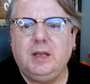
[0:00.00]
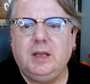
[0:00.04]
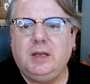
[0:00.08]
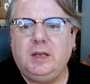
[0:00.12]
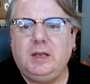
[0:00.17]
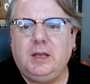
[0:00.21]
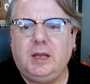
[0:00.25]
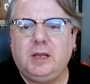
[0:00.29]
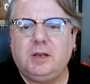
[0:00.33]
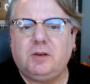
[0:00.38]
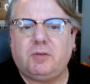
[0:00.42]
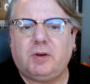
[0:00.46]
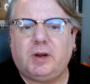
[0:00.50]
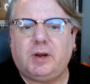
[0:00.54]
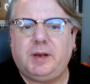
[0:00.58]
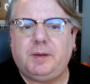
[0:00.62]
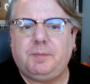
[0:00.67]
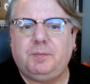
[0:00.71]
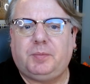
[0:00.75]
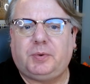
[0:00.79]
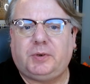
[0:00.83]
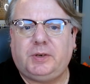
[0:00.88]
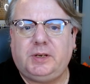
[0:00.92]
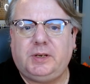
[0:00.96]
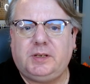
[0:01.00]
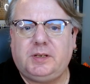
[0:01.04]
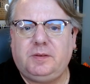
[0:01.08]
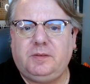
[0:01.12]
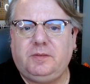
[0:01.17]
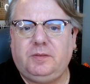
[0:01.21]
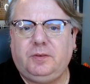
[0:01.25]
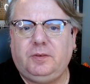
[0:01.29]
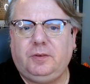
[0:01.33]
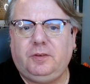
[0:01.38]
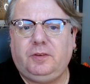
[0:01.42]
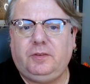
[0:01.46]
In Great
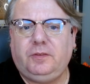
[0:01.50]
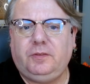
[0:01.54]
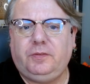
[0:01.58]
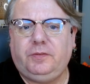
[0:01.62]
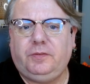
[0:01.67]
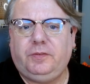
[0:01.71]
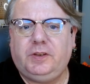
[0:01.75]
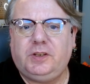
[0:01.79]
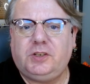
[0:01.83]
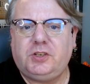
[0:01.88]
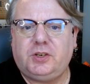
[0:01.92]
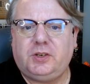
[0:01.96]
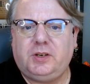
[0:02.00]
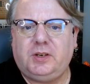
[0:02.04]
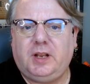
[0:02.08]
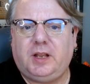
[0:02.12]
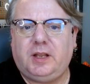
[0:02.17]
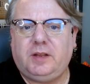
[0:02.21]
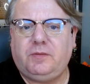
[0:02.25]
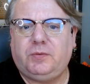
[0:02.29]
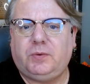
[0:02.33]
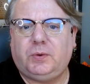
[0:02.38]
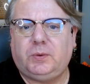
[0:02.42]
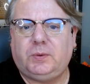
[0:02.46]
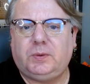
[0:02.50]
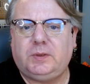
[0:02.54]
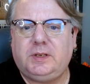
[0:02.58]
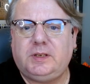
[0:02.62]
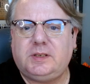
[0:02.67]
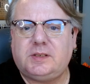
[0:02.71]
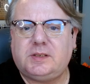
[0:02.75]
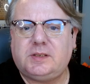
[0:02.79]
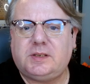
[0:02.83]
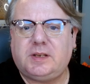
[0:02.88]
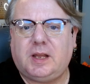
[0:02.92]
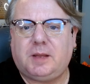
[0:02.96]
Britain, Fisher had fully
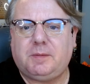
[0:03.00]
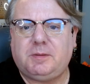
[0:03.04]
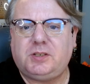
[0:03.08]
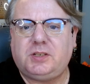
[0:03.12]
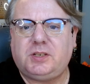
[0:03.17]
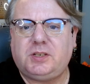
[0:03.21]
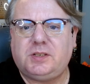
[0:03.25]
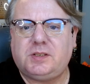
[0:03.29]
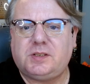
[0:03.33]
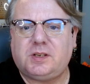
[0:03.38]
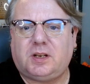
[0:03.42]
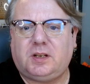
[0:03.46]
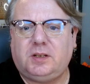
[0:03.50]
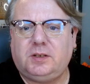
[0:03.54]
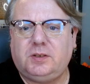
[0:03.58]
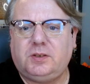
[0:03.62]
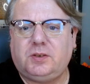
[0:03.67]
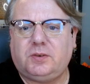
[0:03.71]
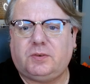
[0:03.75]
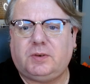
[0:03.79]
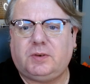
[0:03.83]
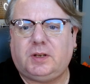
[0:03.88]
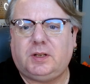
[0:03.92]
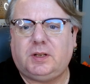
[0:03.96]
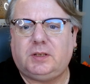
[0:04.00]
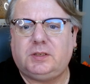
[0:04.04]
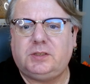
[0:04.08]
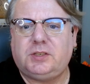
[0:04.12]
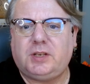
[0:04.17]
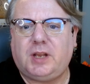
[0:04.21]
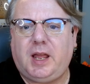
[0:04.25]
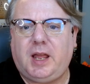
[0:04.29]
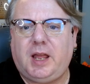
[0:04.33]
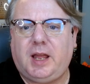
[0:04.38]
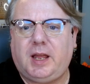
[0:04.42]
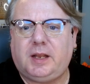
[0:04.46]
established his entourage
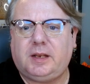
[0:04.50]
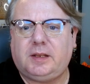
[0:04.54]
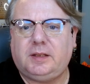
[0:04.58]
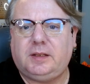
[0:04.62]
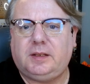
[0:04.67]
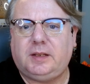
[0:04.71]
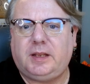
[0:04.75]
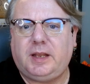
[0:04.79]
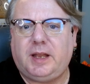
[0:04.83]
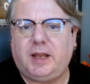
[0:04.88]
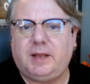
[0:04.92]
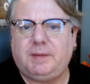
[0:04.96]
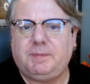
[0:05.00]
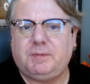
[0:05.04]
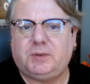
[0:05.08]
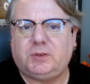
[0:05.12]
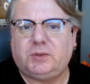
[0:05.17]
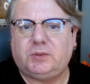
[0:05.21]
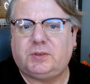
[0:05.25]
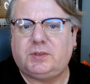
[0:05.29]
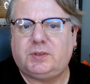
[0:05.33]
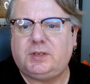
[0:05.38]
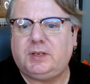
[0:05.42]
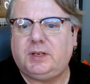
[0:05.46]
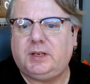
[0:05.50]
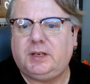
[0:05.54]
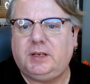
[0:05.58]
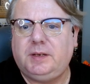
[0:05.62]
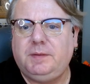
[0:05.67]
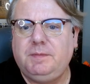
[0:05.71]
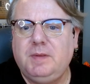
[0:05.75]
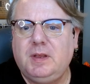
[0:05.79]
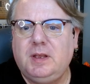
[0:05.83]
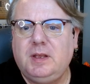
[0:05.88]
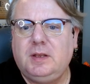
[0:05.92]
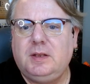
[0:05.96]
at the
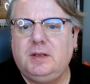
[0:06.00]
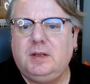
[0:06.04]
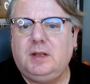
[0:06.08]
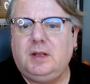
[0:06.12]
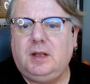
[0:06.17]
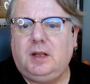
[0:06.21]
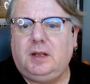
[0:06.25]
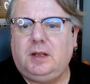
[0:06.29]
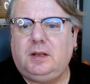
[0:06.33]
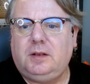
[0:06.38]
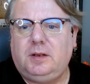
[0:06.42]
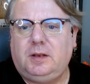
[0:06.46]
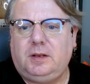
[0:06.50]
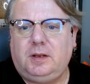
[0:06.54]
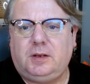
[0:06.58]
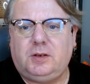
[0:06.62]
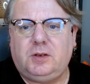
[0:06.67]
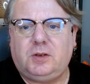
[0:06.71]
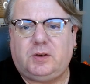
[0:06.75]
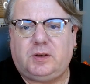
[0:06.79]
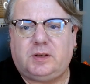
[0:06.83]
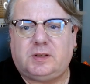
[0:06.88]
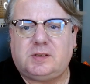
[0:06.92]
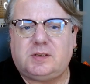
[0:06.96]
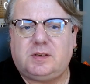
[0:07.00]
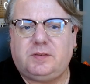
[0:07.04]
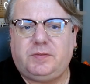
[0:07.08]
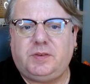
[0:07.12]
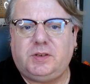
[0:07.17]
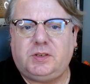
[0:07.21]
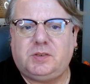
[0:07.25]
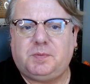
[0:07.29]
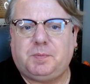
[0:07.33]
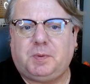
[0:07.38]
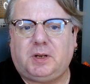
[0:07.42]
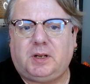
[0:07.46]
Admiralty, known as the
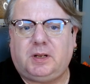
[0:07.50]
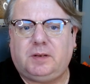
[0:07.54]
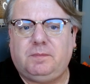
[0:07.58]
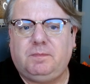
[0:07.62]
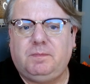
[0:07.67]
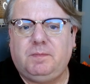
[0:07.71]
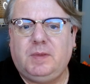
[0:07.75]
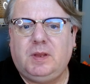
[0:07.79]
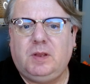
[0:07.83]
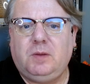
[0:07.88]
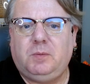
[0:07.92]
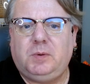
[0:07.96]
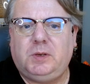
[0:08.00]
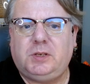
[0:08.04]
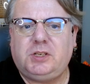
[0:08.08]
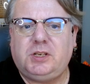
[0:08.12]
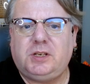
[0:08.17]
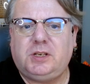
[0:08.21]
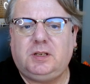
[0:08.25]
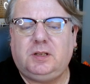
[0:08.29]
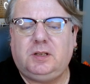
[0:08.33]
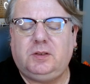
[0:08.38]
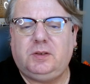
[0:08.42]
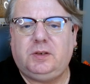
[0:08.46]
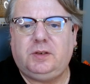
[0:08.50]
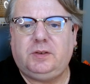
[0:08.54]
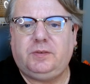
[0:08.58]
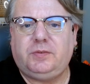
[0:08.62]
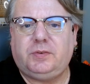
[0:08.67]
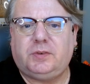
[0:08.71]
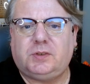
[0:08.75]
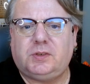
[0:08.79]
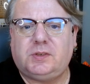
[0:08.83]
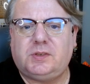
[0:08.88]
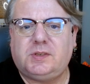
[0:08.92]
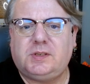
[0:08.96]
Fish Pond, which included
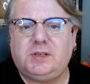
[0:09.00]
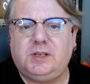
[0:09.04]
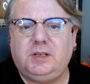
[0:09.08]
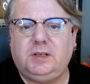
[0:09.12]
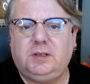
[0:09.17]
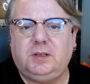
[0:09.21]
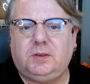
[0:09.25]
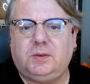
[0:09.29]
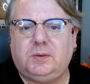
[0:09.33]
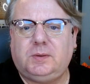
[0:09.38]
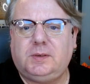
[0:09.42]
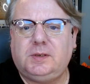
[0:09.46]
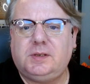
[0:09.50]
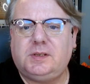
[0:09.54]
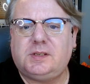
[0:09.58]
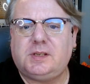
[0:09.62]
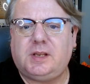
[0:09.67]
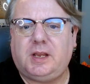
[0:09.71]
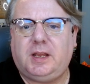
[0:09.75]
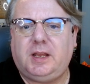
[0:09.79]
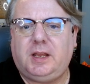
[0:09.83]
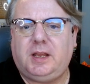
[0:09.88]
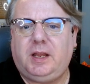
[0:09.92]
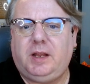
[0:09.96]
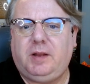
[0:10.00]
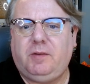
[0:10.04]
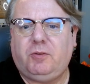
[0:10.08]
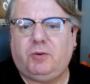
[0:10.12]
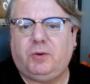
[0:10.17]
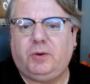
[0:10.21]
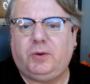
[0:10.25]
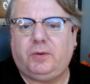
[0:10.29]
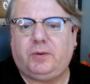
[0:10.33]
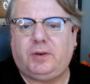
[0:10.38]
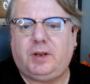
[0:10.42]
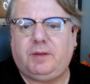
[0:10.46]
First Sea Lords and
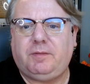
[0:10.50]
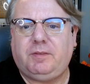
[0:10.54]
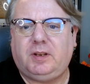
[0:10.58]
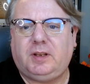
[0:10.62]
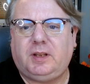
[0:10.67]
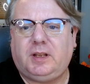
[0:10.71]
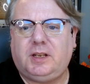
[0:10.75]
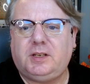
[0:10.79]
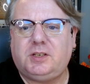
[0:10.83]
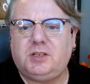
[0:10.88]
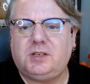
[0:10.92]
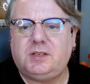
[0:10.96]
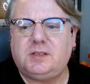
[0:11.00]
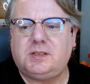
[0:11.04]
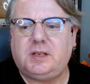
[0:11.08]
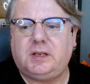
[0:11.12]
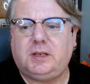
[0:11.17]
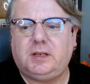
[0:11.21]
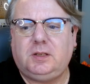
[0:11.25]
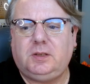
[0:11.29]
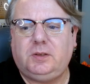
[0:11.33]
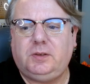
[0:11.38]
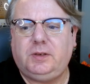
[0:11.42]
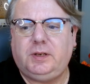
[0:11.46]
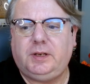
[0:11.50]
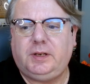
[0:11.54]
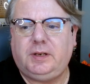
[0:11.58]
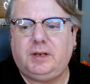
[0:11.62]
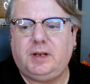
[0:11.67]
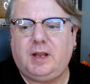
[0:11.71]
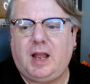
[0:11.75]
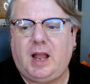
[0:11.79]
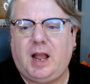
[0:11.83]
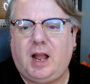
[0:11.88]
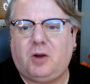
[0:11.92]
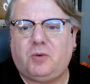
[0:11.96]
Royal Navy legends,
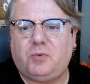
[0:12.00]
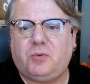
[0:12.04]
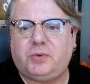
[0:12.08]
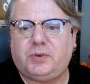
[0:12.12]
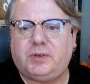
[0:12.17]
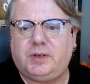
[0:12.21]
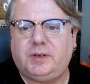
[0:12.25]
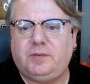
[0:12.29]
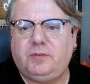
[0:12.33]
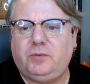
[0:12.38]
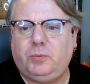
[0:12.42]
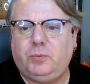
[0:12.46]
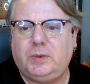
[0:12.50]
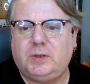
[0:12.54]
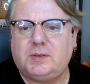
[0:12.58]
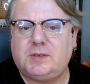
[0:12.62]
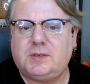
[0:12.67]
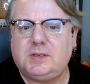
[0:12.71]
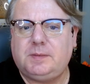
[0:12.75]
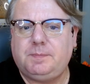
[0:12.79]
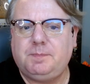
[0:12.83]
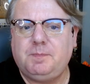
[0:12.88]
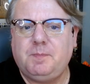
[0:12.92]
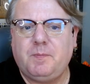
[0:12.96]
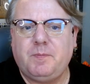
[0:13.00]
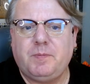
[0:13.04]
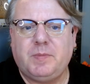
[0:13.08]
including Alfred Wilson,